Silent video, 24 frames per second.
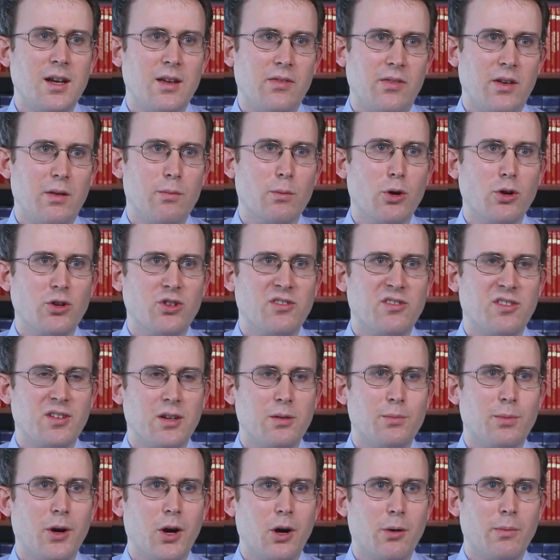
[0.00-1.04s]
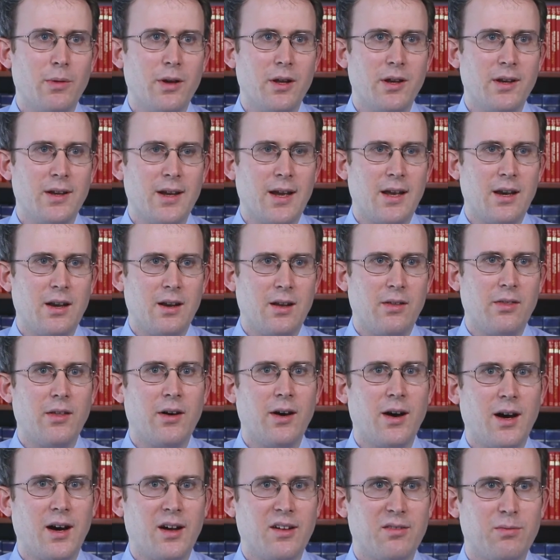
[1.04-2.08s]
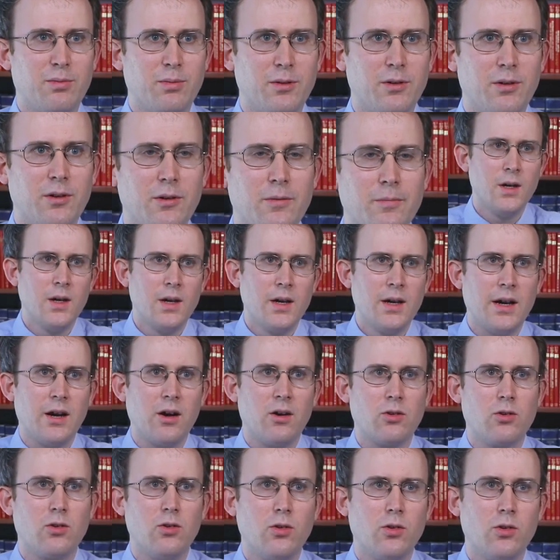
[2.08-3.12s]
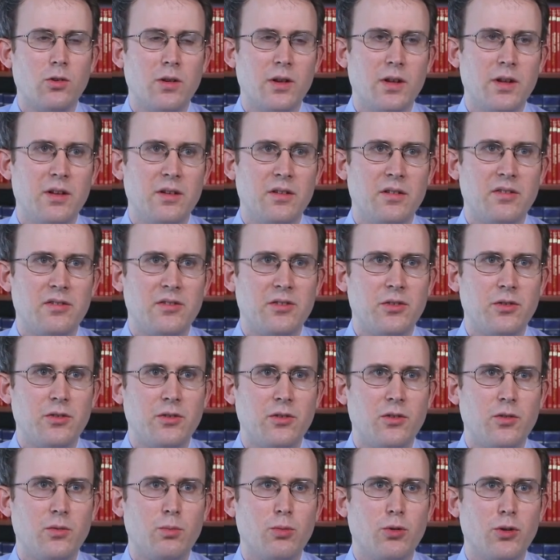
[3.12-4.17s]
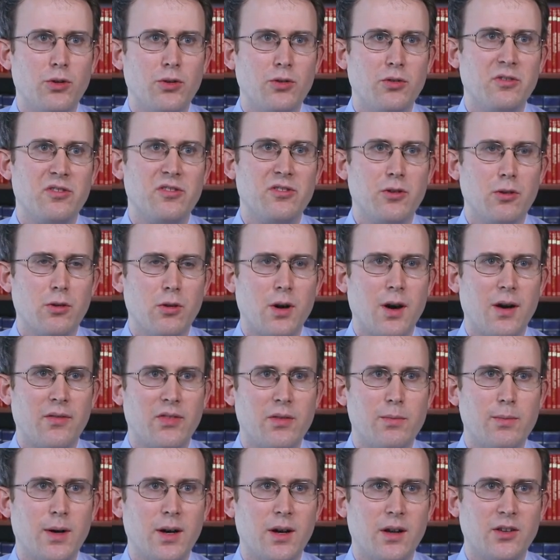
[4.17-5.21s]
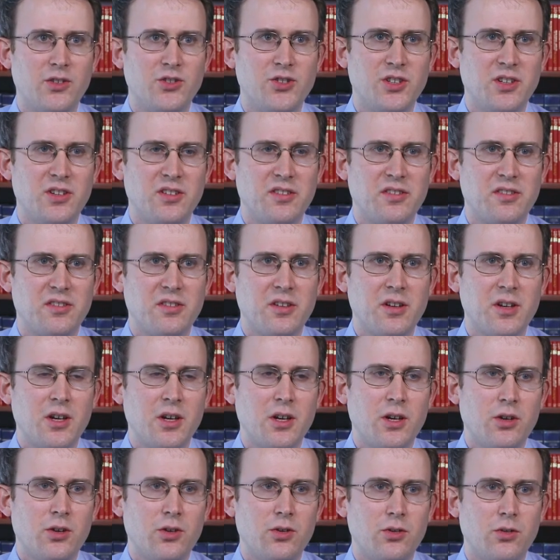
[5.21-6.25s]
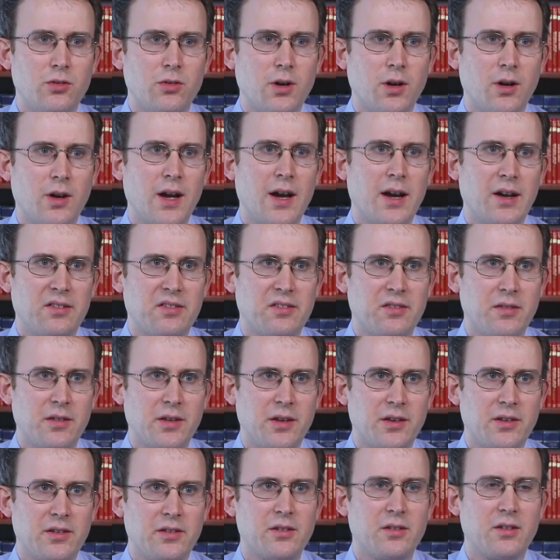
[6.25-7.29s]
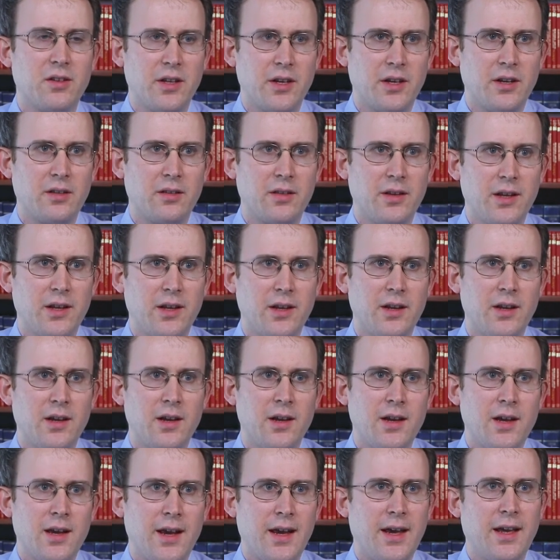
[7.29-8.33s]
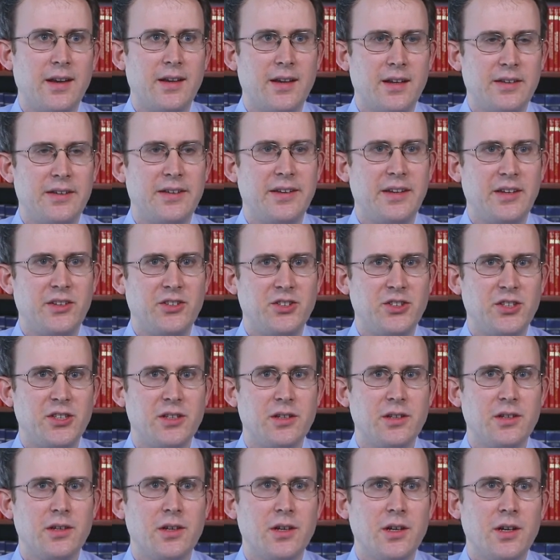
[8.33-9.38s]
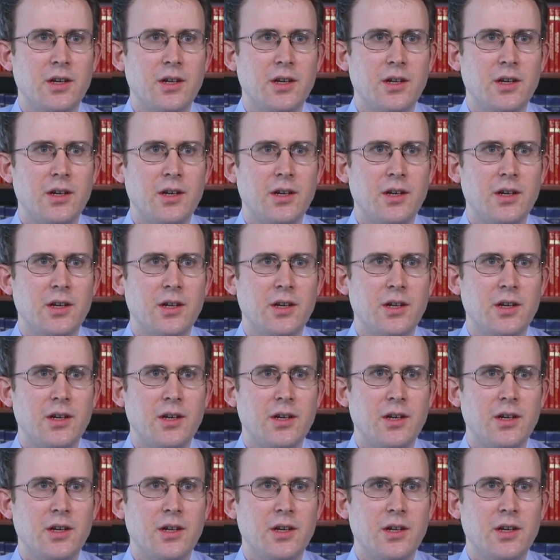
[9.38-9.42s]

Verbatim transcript: in the emergency department and in the hospital. Our goal is to produce neuro-ophthalmologists who are excellent clinically and at teaching.